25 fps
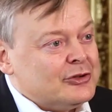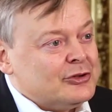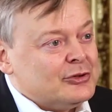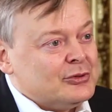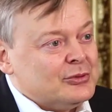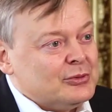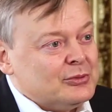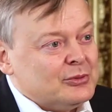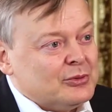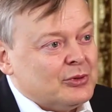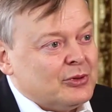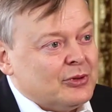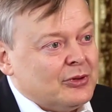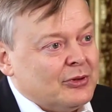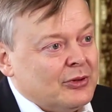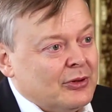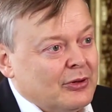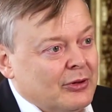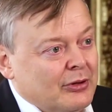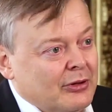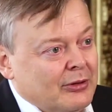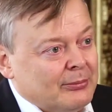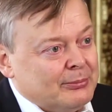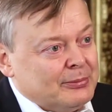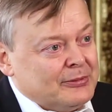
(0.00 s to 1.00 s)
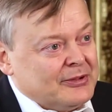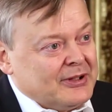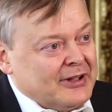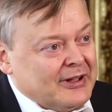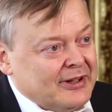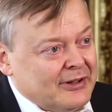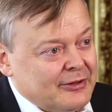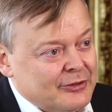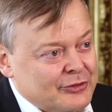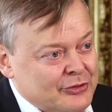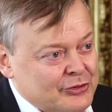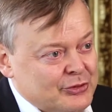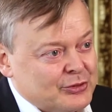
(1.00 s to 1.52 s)
to
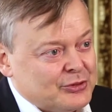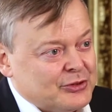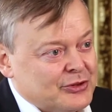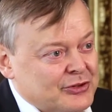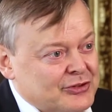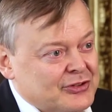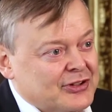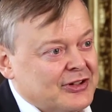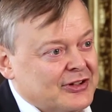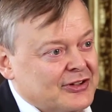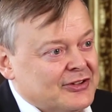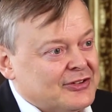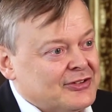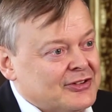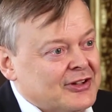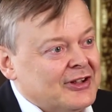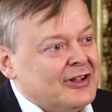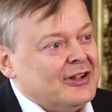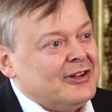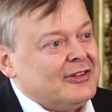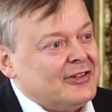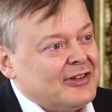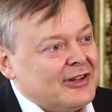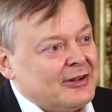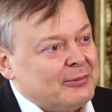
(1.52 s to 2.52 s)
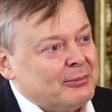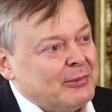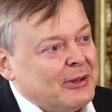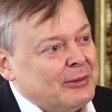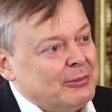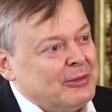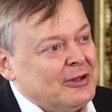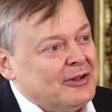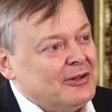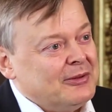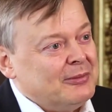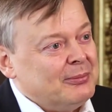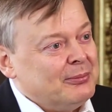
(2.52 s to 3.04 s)
obtain certain things that
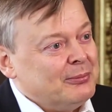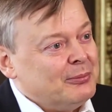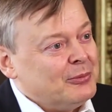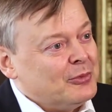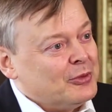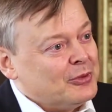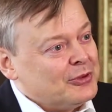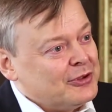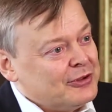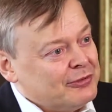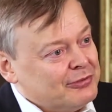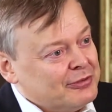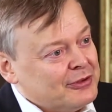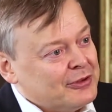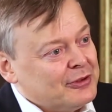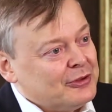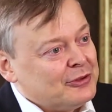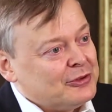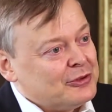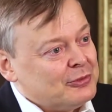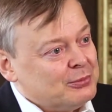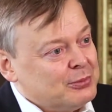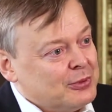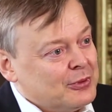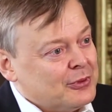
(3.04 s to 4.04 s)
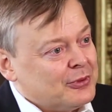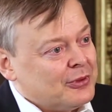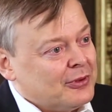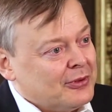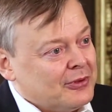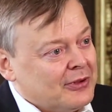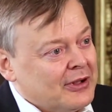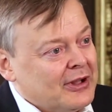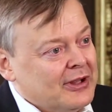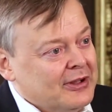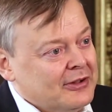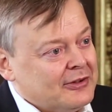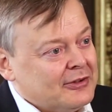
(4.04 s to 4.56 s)
may be more difficult to put
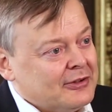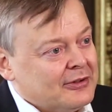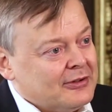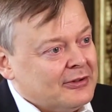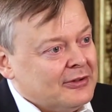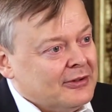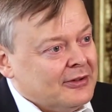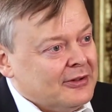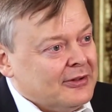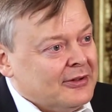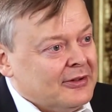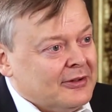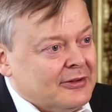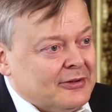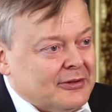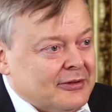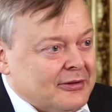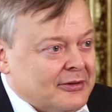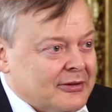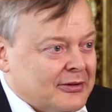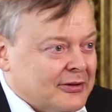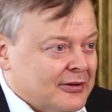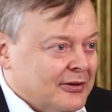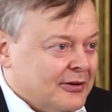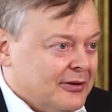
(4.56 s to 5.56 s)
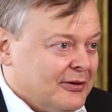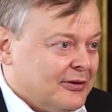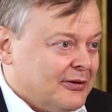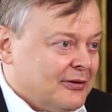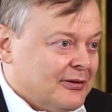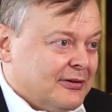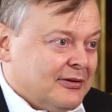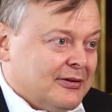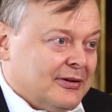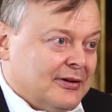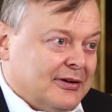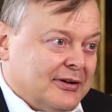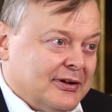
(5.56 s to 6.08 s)
on later.
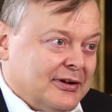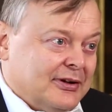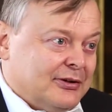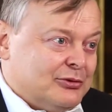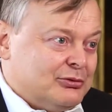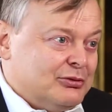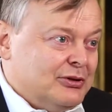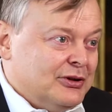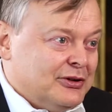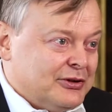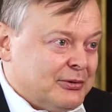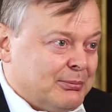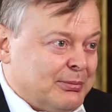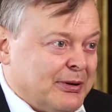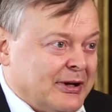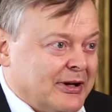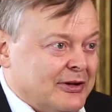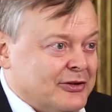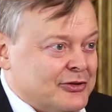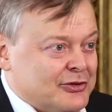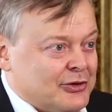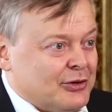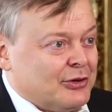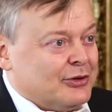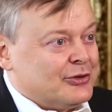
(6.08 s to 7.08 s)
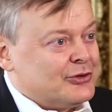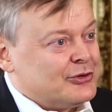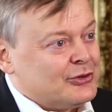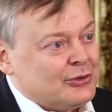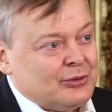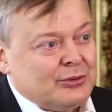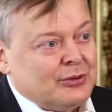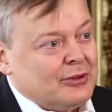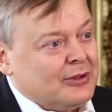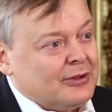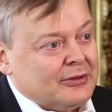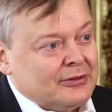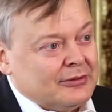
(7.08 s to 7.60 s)
Uh, it really depends
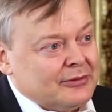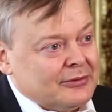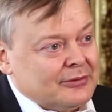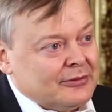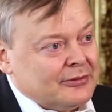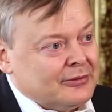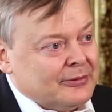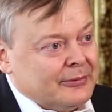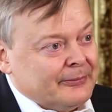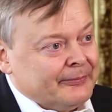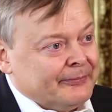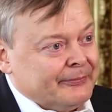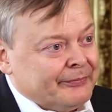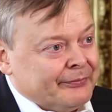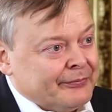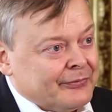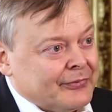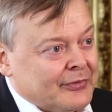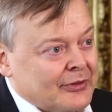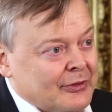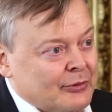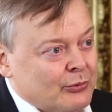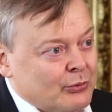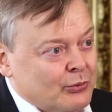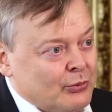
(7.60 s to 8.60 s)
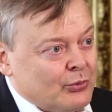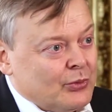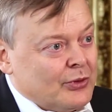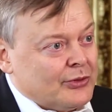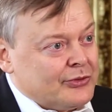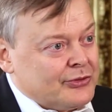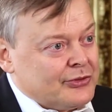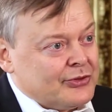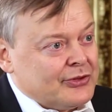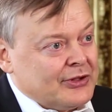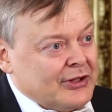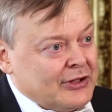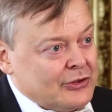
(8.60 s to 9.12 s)
also on
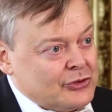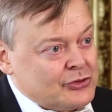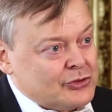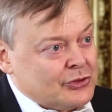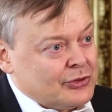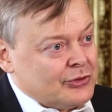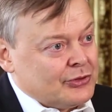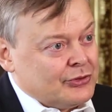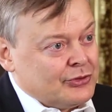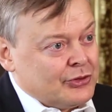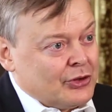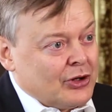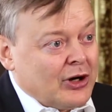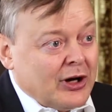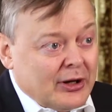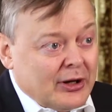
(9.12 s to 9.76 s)
what the nature and the